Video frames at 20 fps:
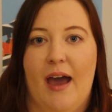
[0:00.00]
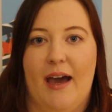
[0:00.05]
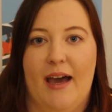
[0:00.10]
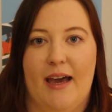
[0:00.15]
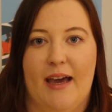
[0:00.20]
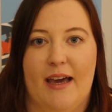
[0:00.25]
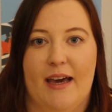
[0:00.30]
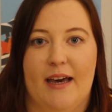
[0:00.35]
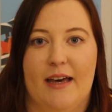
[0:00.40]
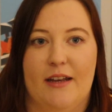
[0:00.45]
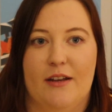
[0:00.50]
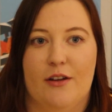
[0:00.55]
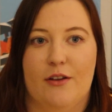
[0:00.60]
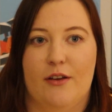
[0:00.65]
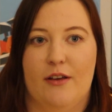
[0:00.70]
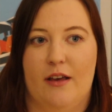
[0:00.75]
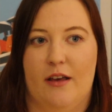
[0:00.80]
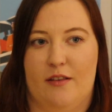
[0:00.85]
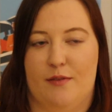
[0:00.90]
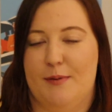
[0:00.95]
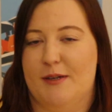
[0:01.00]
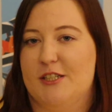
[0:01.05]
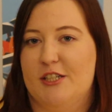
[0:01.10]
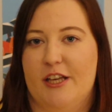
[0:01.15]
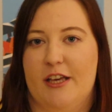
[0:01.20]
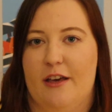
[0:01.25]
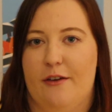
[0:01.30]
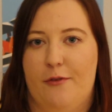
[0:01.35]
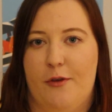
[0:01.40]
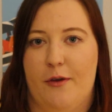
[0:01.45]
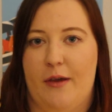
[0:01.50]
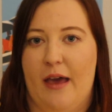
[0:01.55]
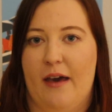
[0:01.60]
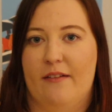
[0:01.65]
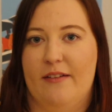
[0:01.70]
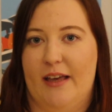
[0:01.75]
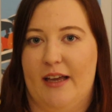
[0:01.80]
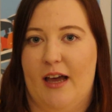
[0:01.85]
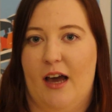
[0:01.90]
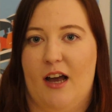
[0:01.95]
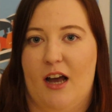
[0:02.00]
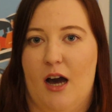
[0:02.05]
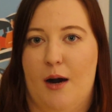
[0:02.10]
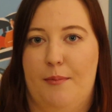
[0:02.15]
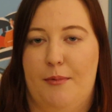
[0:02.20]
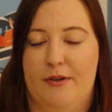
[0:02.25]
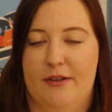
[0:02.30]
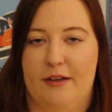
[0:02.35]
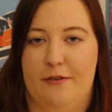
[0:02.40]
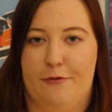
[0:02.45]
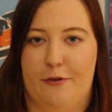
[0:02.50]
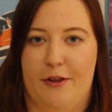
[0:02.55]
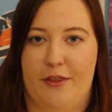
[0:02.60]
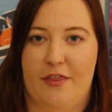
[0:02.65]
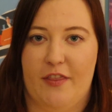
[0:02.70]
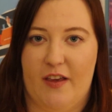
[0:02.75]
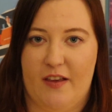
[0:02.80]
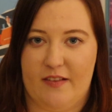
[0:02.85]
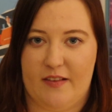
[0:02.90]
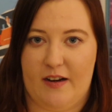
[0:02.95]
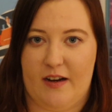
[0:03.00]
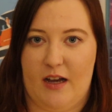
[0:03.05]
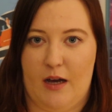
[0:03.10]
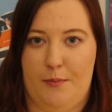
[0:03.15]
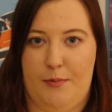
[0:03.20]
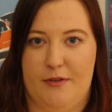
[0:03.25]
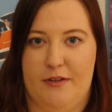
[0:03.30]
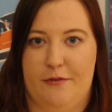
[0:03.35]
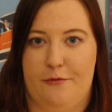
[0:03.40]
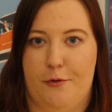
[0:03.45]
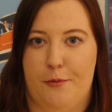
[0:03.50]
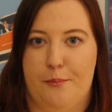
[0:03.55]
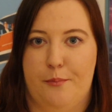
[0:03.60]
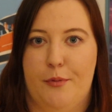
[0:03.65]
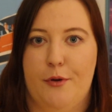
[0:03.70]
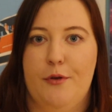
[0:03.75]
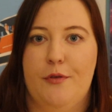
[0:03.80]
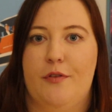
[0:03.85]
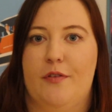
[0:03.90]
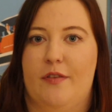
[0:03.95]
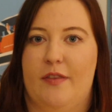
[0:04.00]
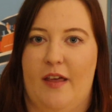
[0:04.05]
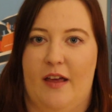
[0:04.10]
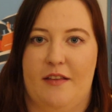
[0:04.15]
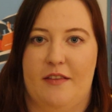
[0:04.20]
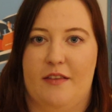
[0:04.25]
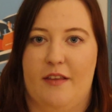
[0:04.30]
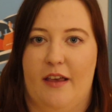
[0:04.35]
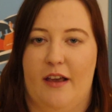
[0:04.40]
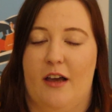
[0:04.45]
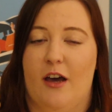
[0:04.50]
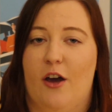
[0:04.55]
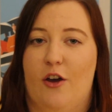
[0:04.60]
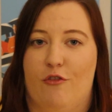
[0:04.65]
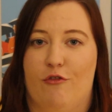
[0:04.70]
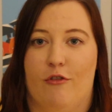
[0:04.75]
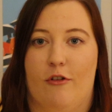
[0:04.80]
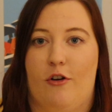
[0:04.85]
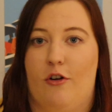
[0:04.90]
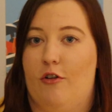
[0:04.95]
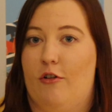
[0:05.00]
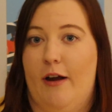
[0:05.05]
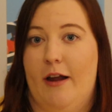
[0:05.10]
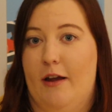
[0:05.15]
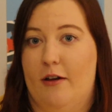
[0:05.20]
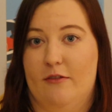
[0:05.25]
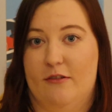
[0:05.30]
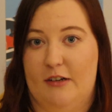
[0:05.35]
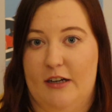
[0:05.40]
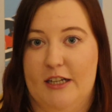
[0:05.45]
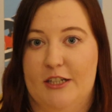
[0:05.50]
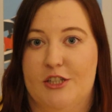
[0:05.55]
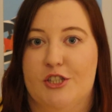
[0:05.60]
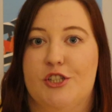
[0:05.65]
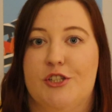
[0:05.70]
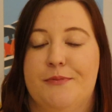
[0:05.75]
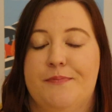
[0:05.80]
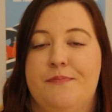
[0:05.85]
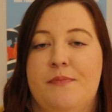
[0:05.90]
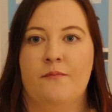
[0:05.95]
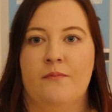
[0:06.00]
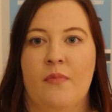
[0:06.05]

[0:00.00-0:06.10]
and especially if you get like a couple different things at a couple different booths, that's like a great lunch.